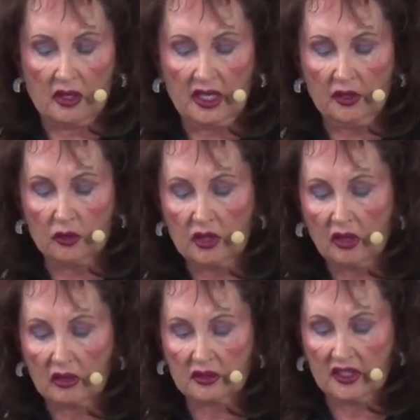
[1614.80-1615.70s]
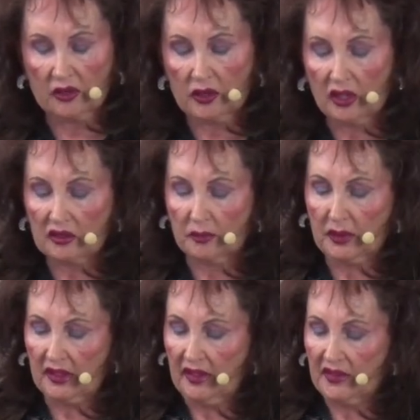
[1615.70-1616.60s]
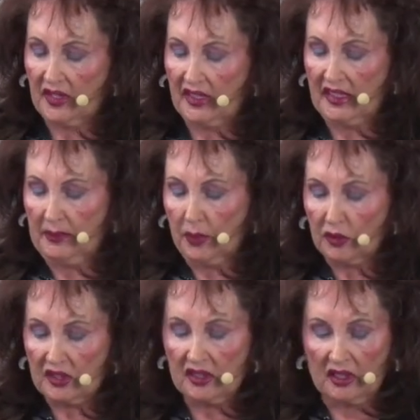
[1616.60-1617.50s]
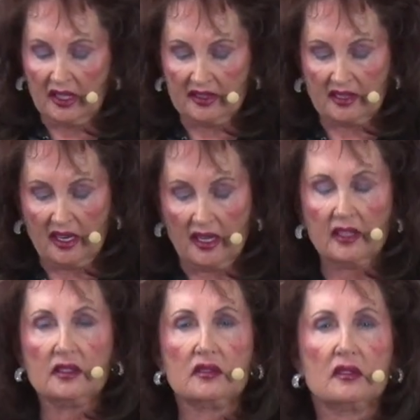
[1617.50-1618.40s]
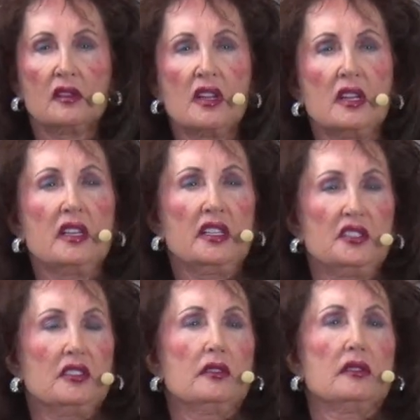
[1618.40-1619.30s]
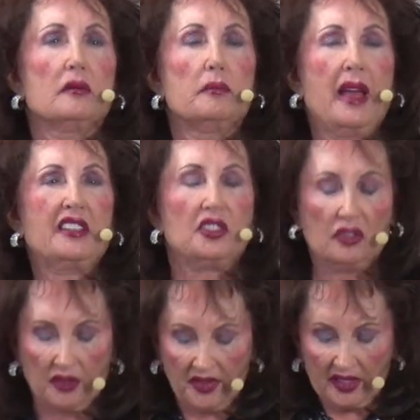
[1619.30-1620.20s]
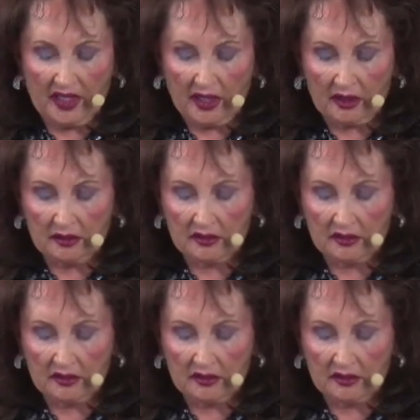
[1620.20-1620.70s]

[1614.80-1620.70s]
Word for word: in occult, the occult beliefs, they depersonalize God into magical thinking,